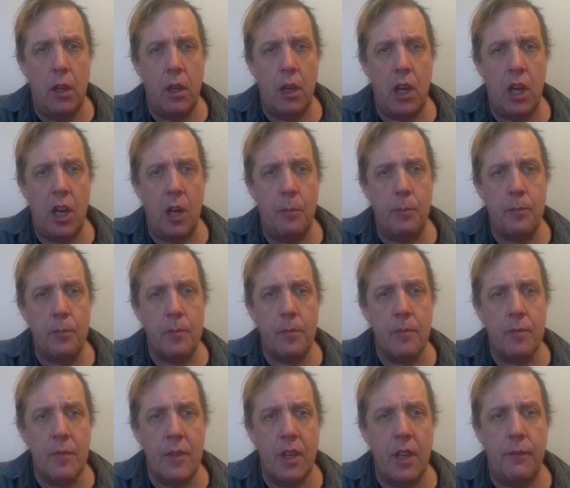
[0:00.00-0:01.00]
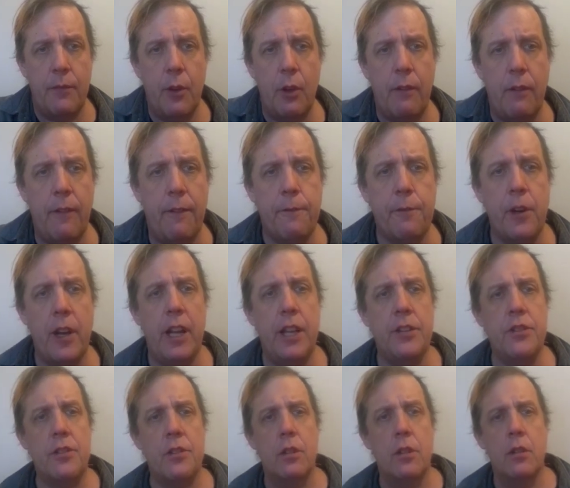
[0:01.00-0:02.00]
Um, if you have a
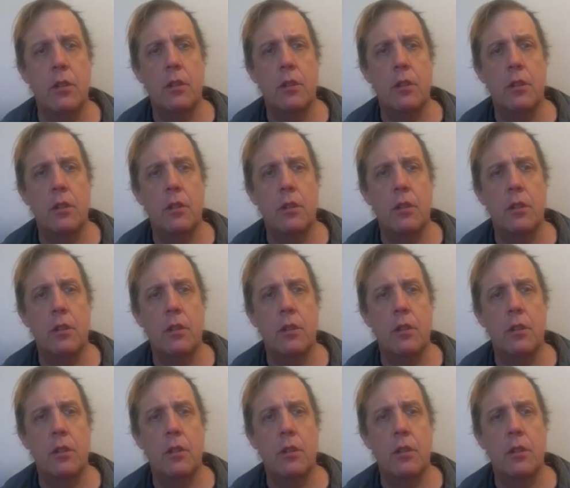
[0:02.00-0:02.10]
phrase,